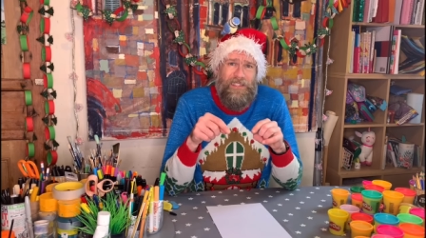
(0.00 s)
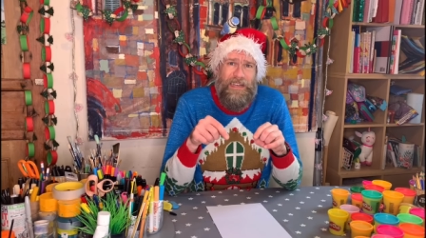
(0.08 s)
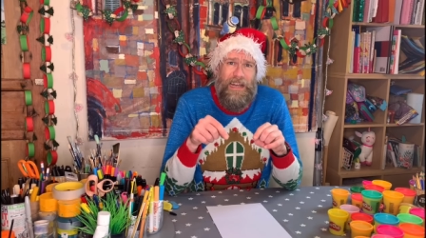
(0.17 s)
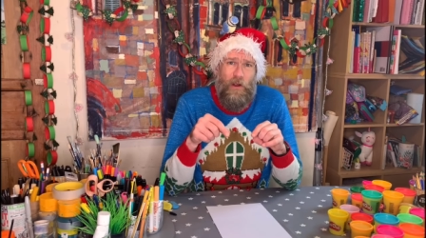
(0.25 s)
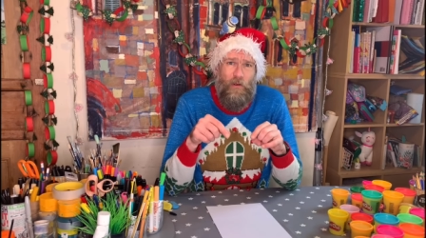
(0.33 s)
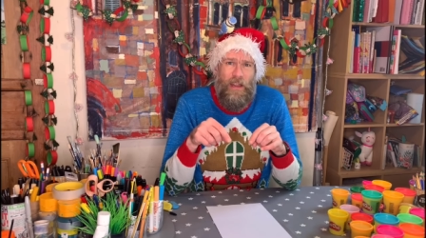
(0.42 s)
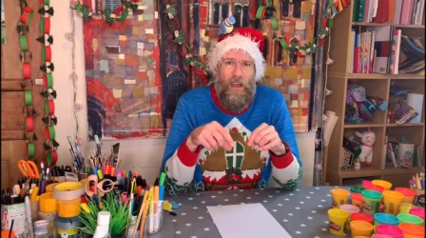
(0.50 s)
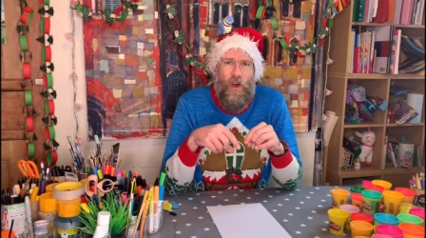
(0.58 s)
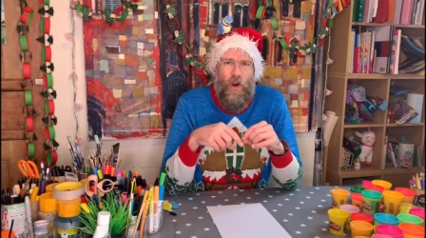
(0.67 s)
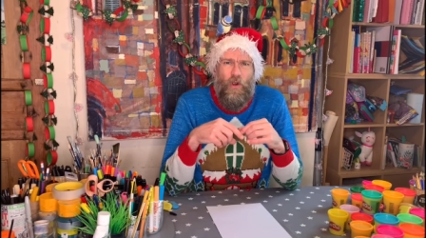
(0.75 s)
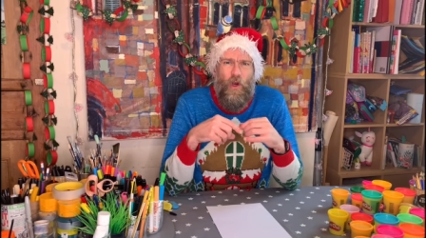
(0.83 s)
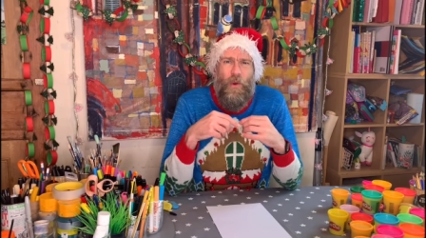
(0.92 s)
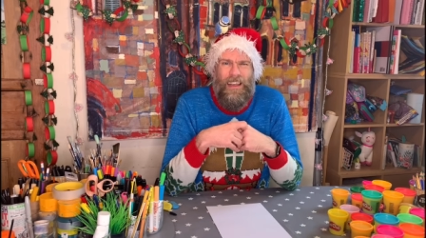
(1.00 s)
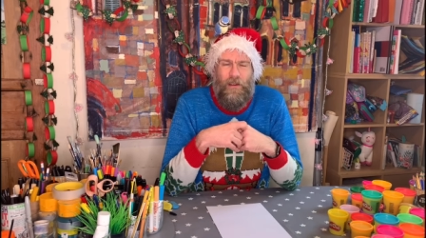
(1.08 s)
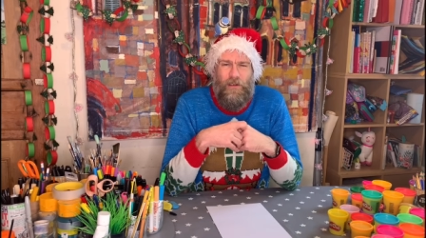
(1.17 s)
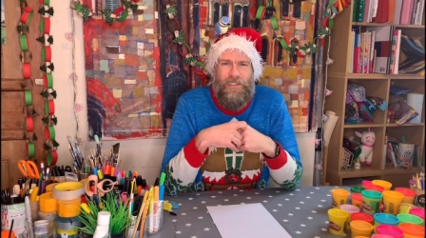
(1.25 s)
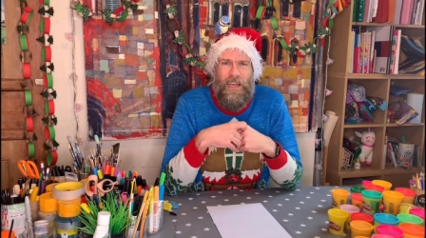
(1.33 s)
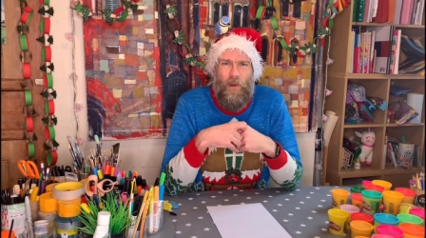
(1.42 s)
Lowry, although it
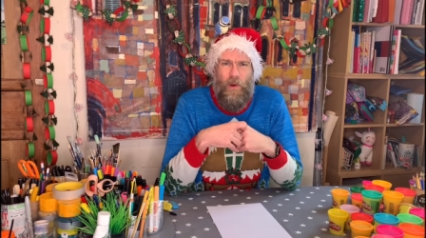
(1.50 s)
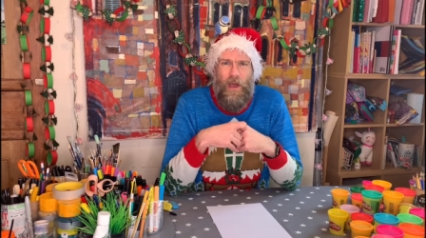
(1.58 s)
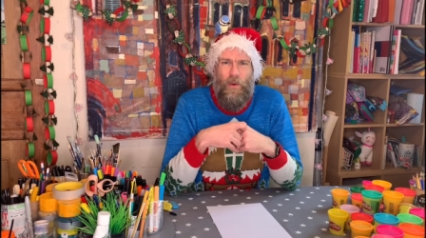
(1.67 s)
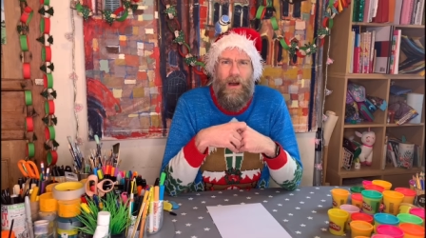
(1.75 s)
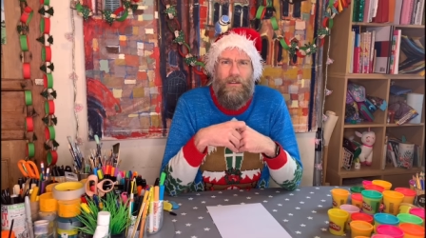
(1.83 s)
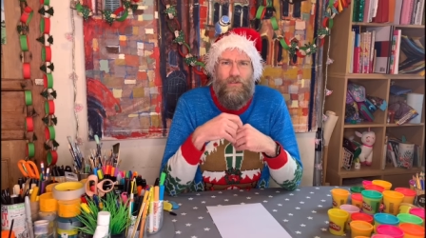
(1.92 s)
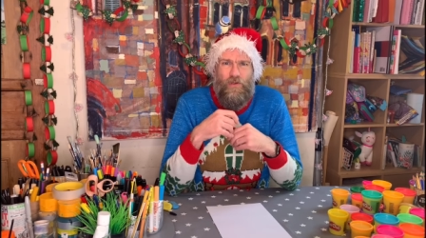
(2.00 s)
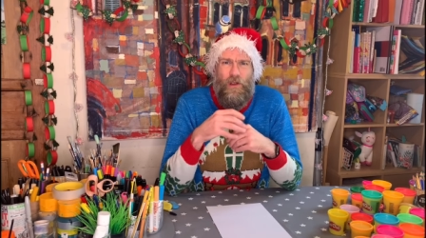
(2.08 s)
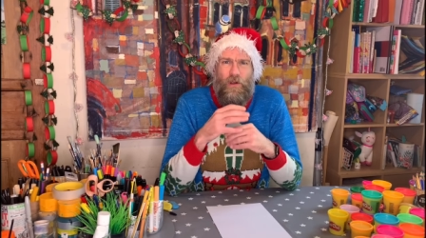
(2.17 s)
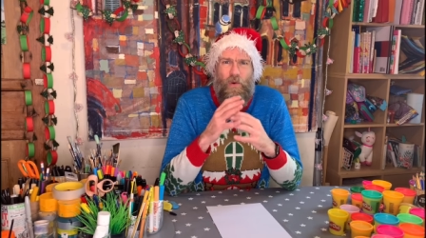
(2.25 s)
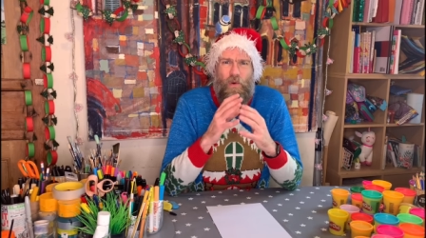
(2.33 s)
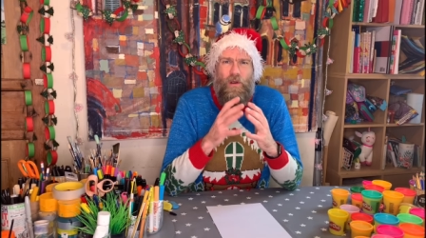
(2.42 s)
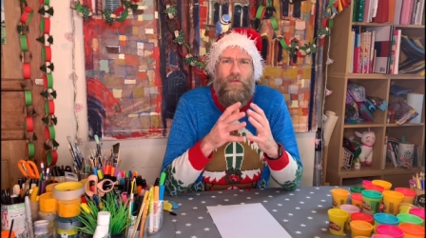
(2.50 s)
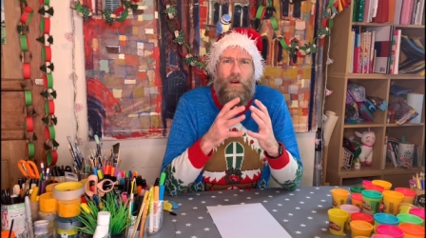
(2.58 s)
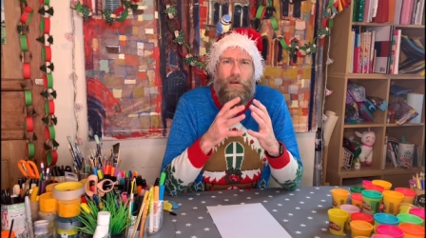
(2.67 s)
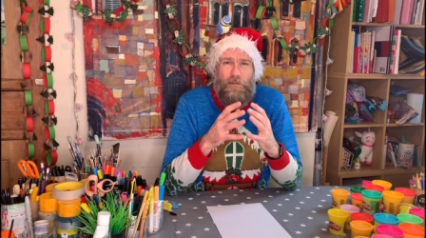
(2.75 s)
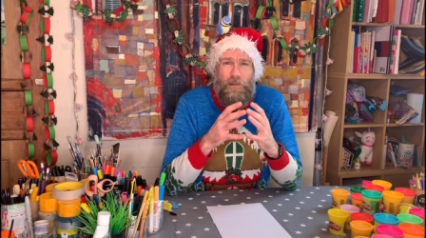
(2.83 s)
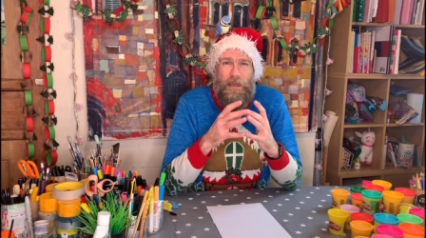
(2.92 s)
could take quite a while drawing all of
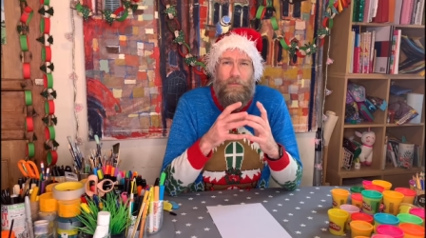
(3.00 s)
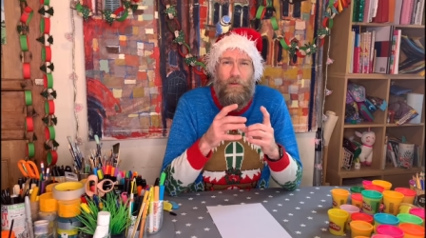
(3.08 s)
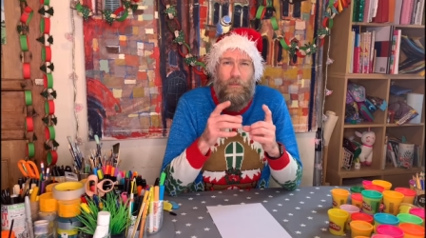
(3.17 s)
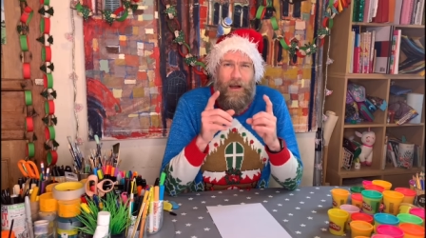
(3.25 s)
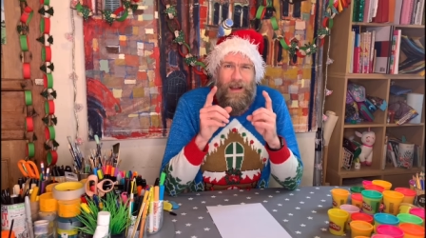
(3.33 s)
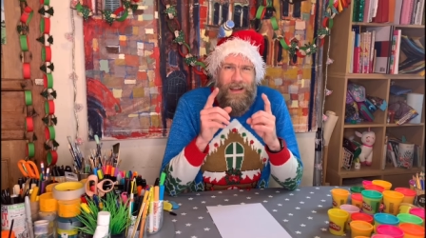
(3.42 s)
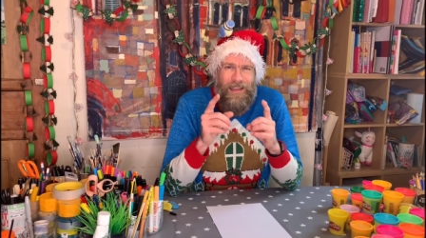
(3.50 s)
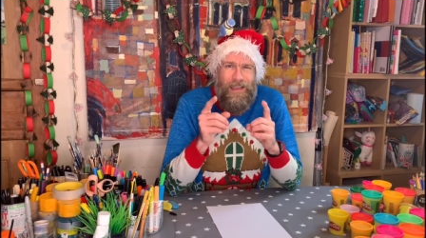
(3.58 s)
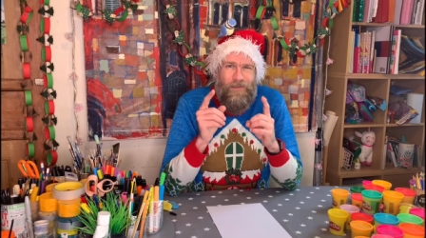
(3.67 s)
those people, but I have